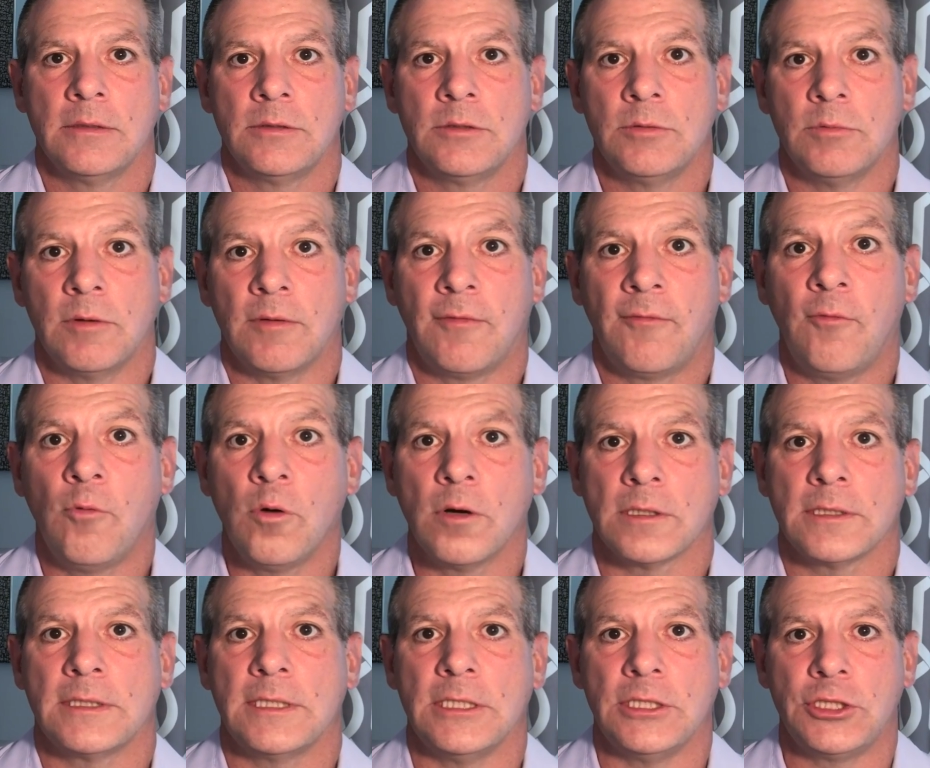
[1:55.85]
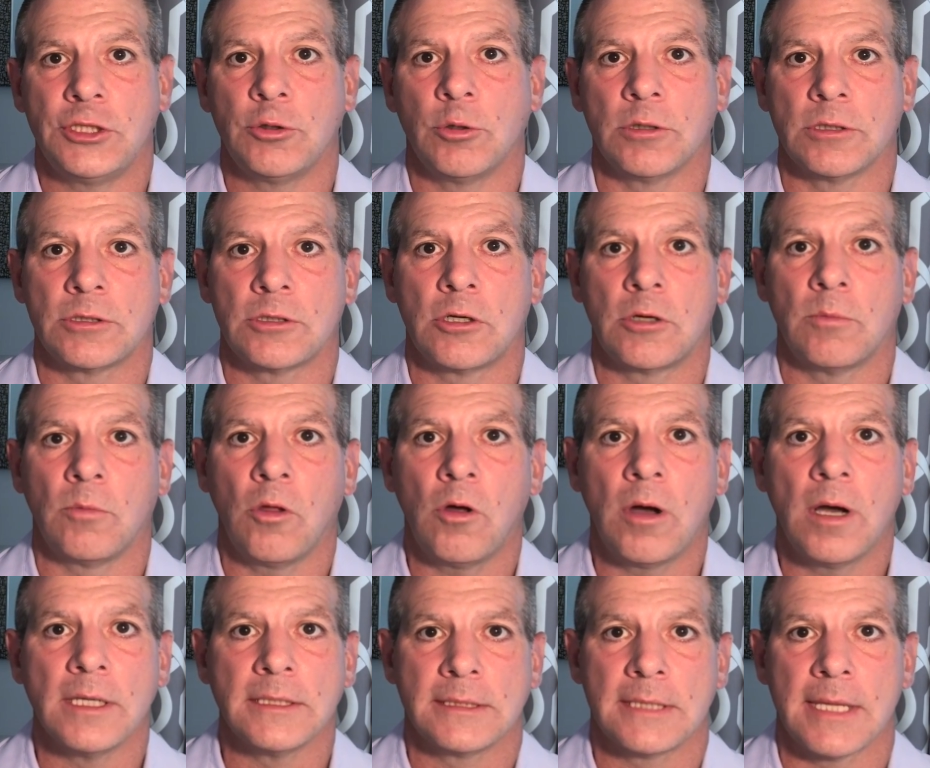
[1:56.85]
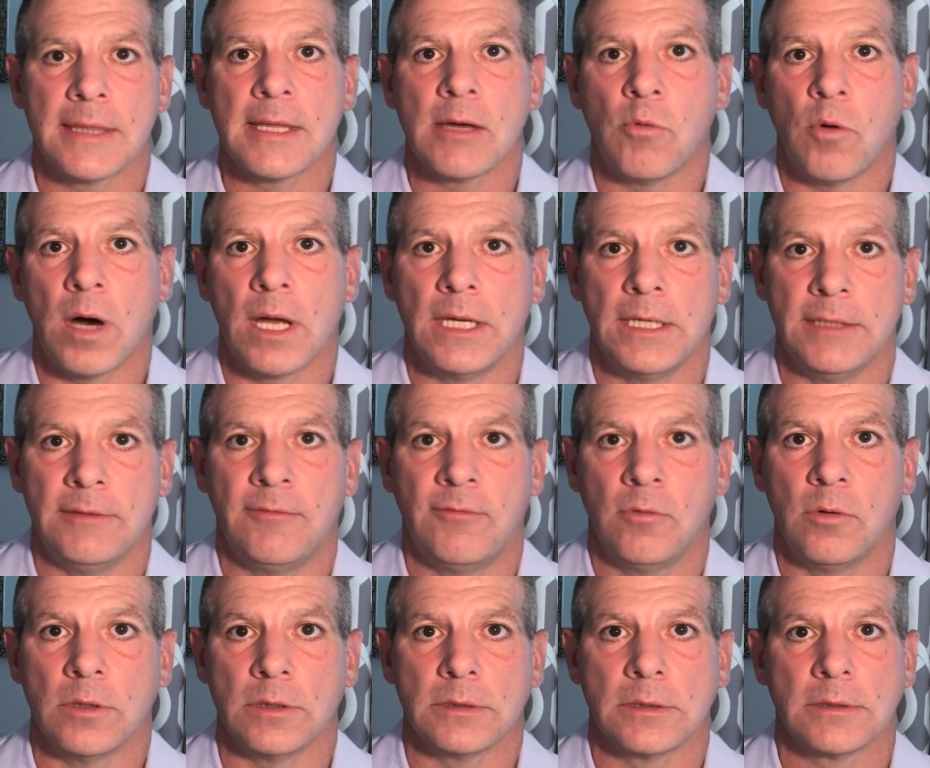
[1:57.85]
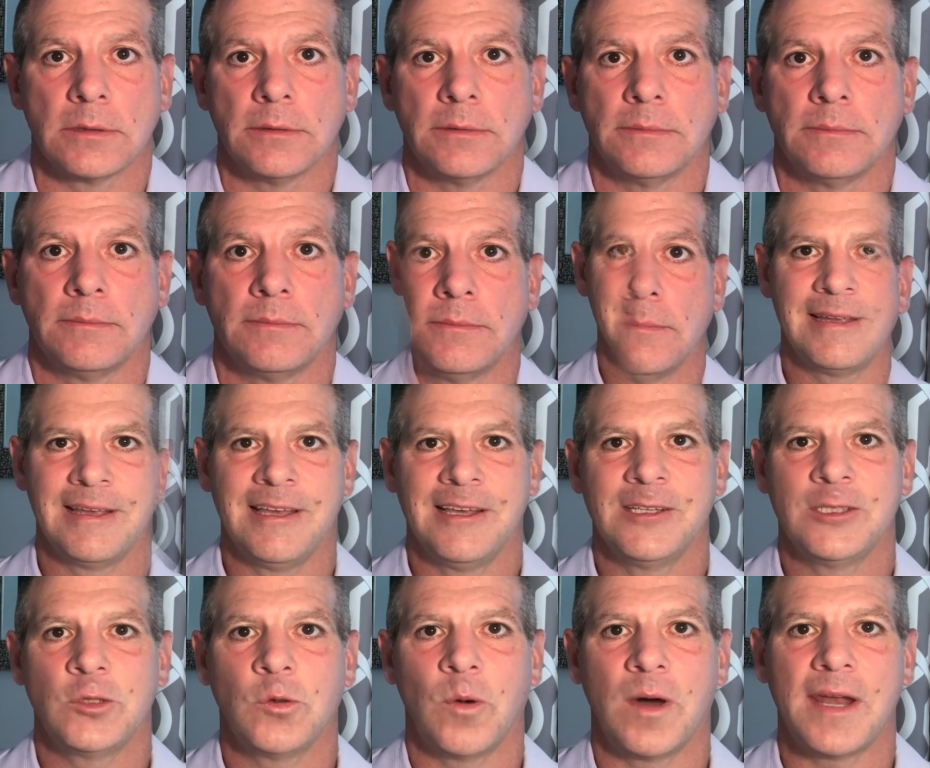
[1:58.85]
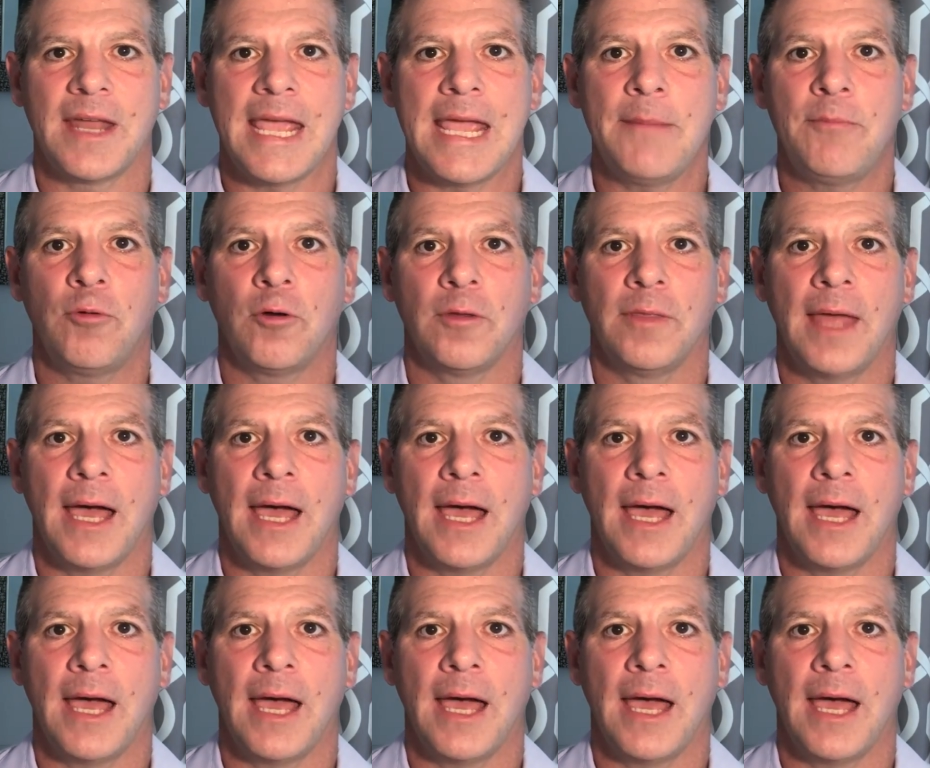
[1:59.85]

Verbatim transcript: to enforce these short-term laws that they want to enforce. So on April